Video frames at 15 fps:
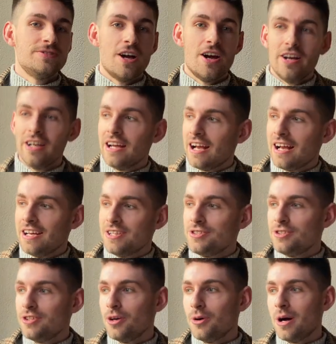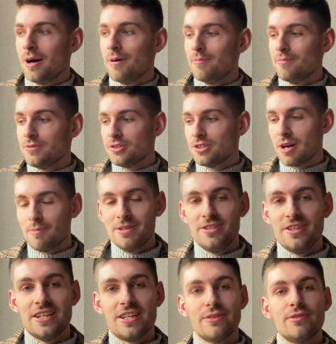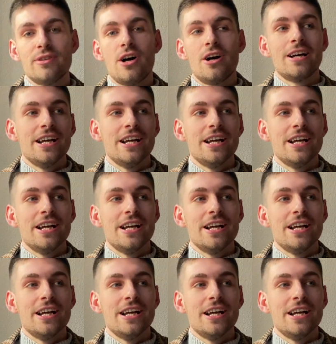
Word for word: All right, guys, so um, it's coming to the end of the vlog.